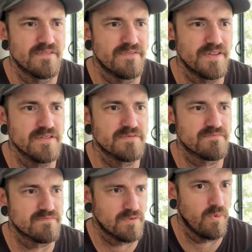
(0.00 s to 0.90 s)
feels
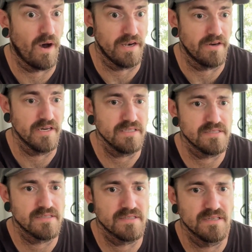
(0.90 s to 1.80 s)
quite
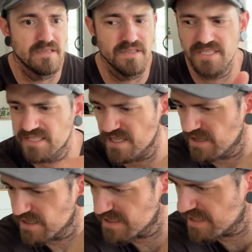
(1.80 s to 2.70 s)
nice. This is
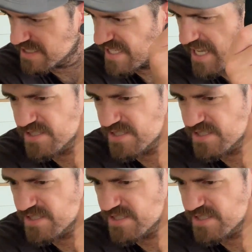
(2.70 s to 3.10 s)
they say